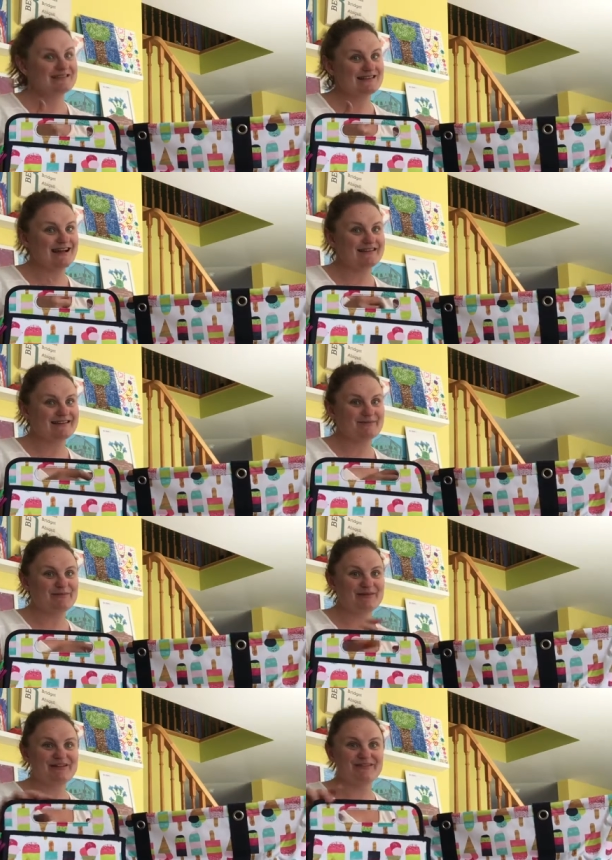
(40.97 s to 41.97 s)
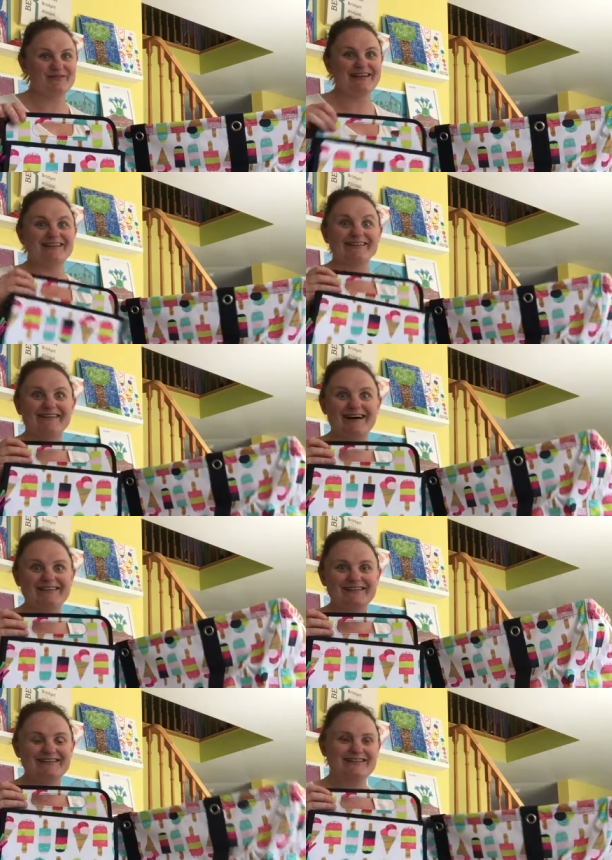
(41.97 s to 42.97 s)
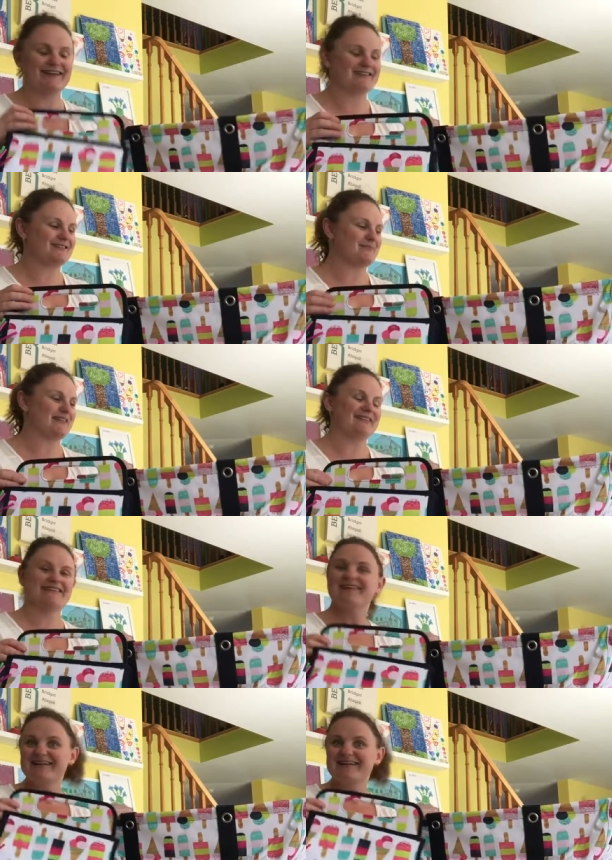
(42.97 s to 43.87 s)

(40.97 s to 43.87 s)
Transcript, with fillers: July is gonna be pretty sweet. Lots of good sales this month.